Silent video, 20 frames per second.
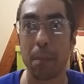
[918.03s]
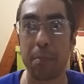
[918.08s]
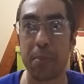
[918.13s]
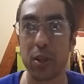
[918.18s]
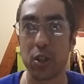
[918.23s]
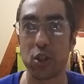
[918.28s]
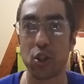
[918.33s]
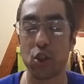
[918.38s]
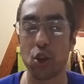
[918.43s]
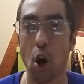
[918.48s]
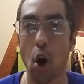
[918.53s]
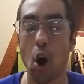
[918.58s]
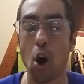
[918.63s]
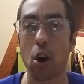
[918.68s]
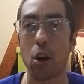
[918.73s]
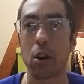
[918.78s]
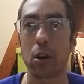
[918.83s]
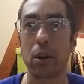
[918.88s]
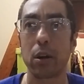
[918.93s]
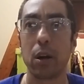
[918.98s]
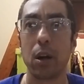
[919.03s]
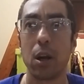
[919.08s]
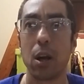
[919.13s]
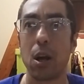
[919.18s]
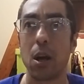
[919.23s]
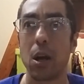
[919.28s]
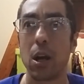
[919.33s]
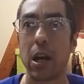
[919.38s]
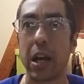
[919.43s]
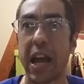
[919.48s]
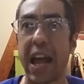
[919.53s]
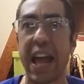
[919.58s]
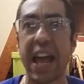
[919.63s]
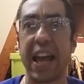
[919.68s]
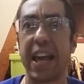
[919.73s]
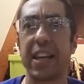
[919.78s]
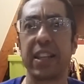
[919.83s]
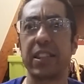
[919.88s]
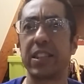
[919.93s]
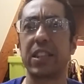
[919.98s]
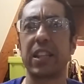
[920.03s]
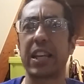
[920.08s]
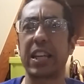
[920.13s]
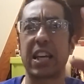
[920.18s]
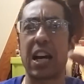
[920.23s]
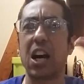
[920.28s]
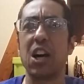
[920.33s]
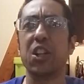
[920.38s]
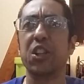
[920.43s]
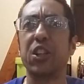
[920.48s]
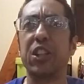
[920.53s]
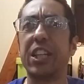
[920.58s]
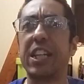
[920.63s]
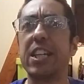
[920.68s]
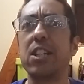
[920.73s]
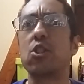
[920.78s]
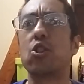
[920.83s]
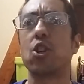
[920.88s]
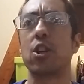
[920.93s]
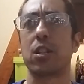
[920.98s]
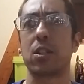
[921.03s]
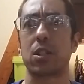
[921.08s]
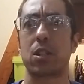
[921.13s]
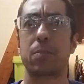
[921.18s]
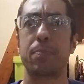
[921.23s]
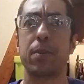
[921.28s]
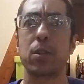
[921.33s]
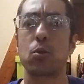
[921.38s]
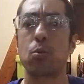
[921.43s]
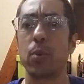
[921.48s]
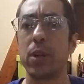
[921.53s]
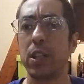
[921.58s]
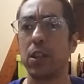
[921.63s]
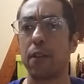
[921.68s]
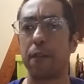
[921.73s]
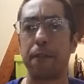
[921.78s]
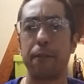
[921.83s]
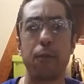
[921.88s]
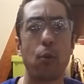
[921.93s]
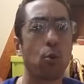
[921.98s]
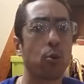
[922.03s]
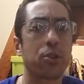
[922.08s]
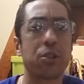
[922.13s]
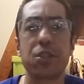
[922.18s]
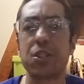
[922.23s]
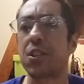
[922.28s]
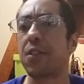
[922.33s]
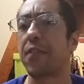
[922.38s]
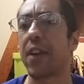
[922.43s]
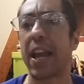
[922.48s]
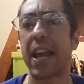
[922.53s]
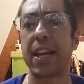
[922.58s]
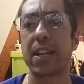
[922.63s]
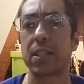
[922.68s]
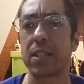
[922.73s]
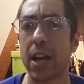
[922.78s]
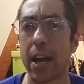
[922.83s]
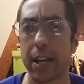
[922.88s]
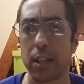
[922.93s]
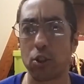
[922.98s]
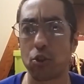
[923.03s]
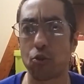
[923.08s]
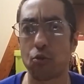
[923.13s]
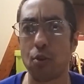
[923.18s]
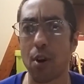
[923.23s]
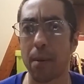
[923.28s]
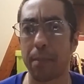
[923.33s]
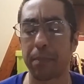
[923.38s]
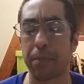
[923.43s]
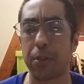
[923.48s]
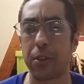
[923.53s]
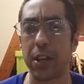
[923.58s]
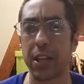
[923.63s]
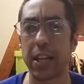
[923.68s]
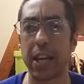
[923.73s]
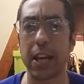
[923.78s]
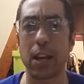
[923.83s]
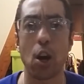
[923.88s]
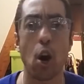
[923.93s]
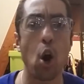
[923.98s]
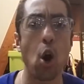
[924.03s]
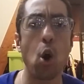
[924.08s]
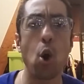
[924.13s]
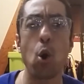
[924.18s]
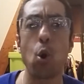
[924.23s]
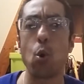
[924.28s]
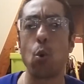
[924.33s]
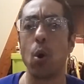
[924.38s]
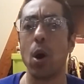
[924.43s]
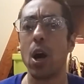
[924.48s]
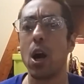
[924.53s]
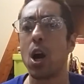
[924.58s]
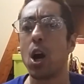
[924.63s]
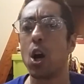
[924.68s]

bizarre like allegiance between the forces of anti-Trump, thinking, oh,